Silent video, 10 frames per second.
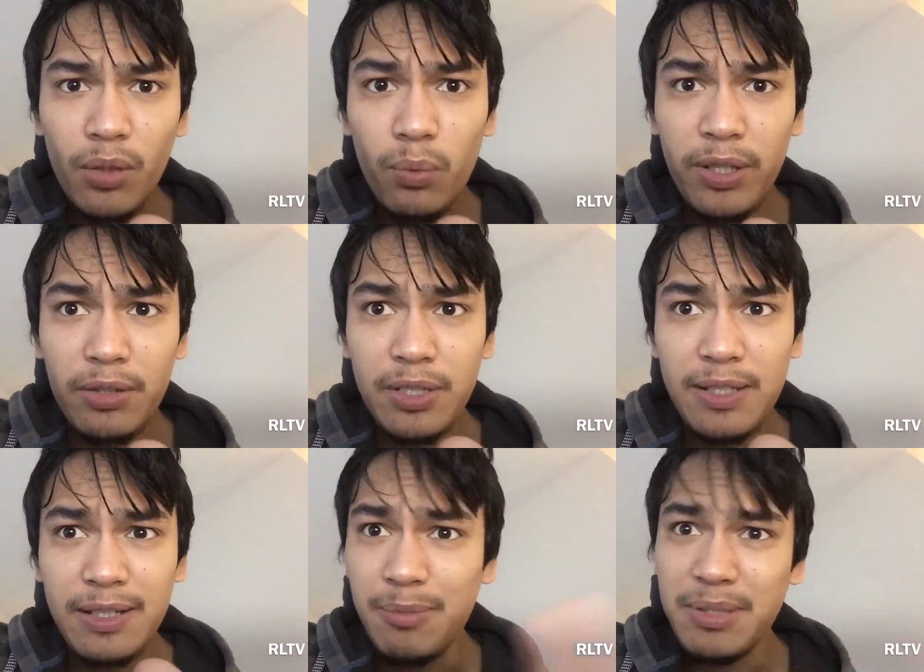whether
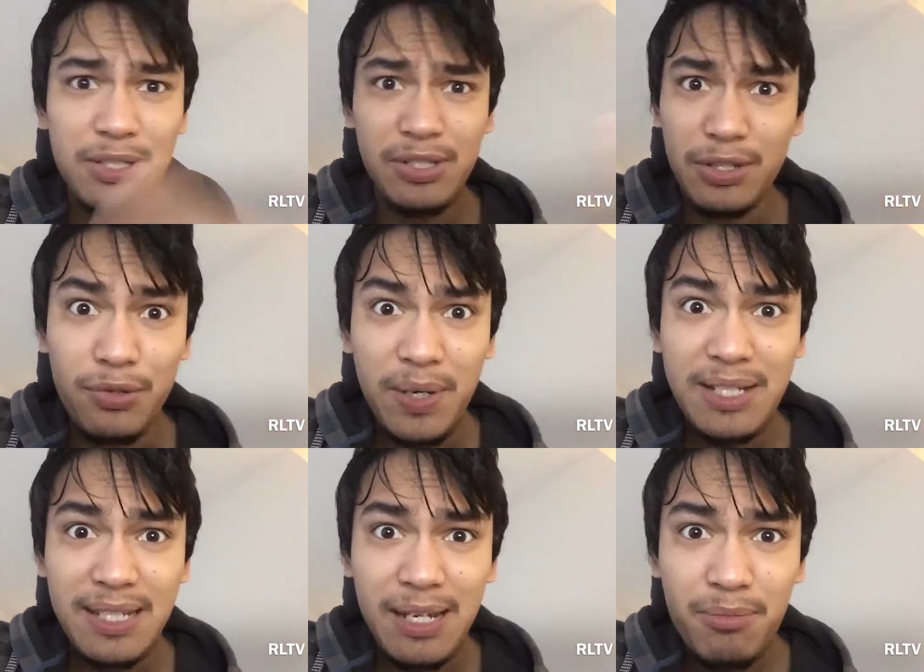it's going to be just a
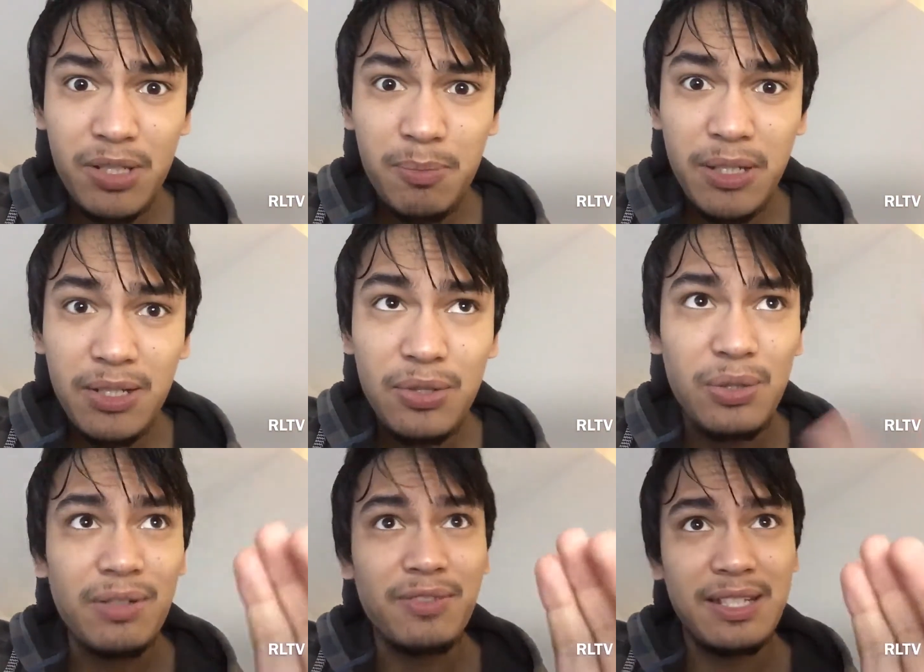direct to camera speech
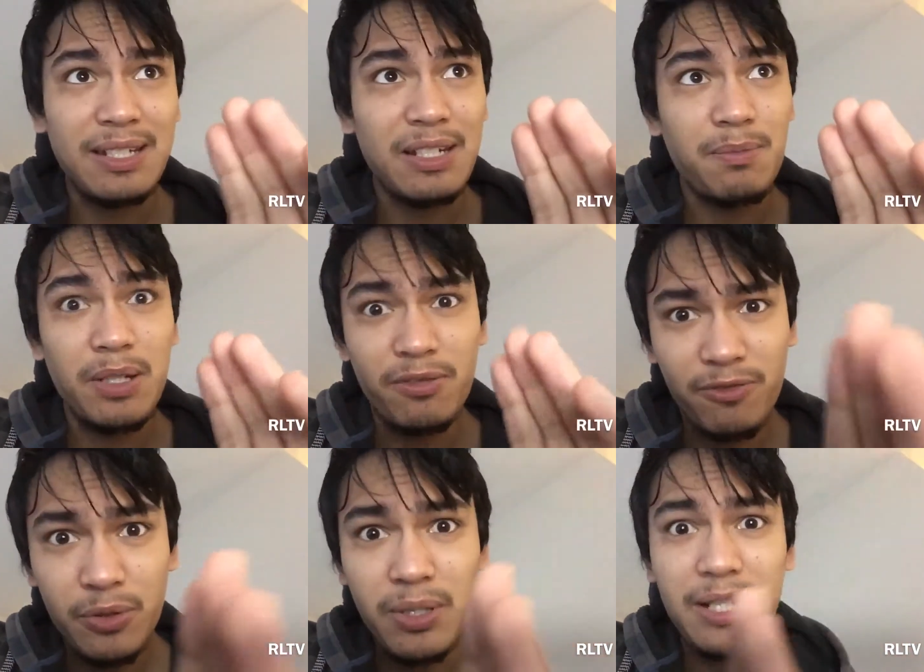or if it's going to be a
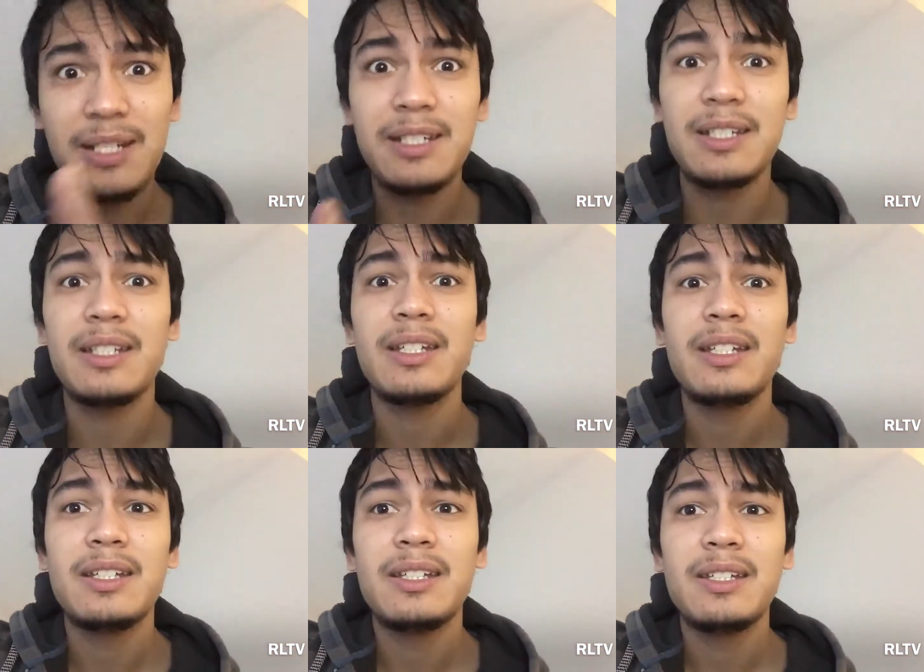full edited
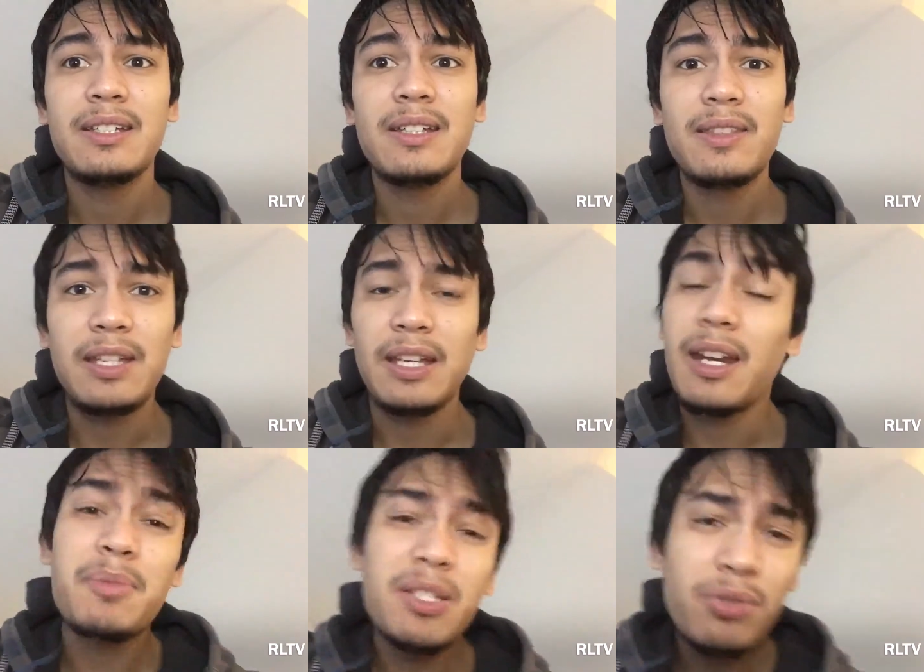thing.
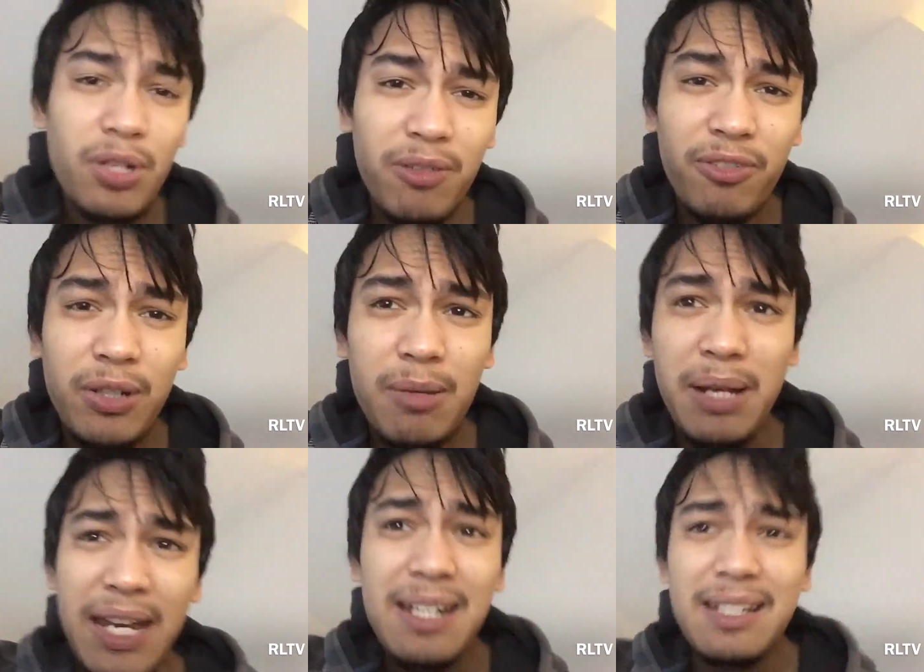And I'm still trying to figure out
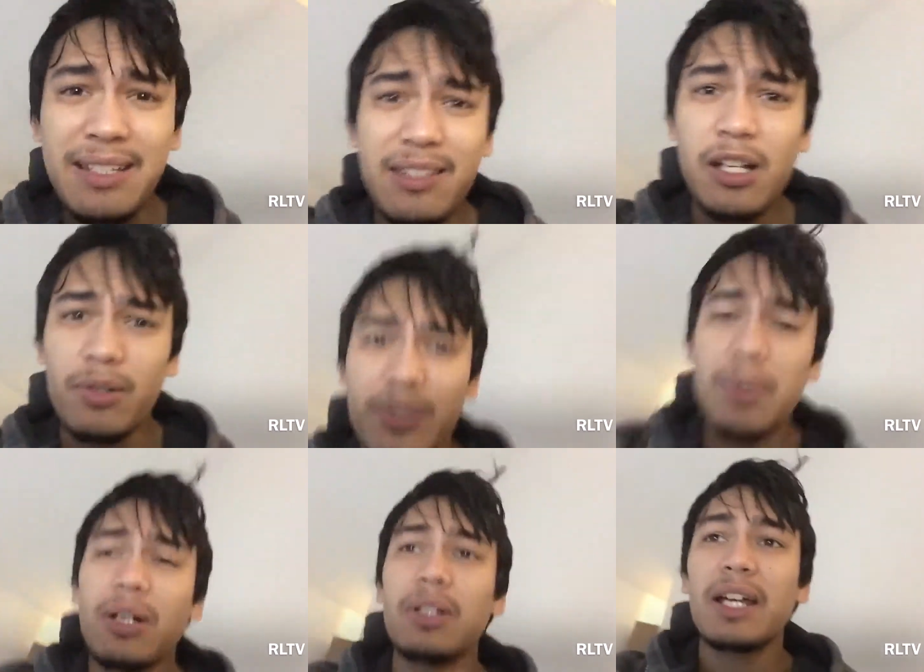my editing style as
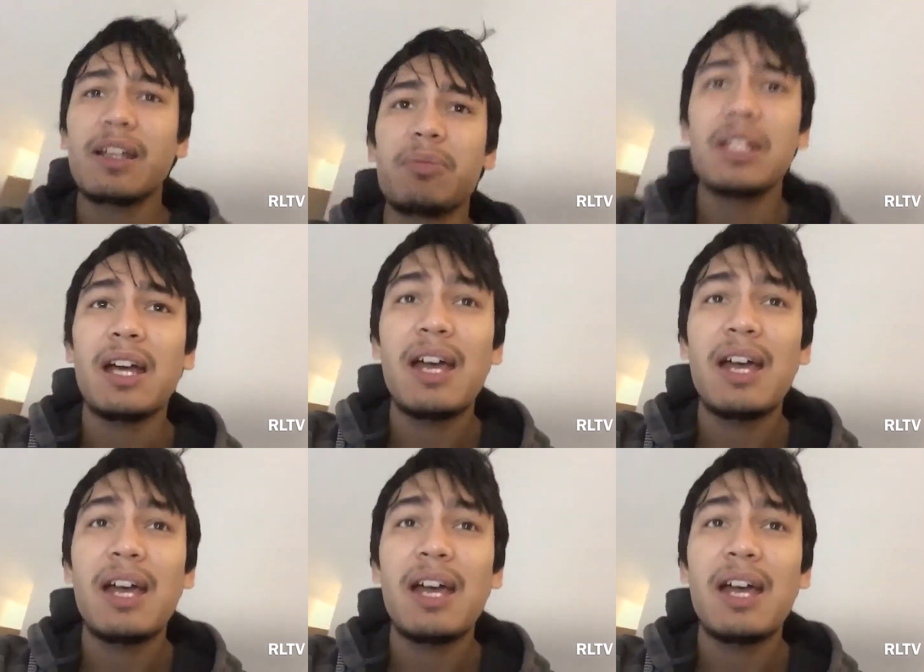well. Like, I mean,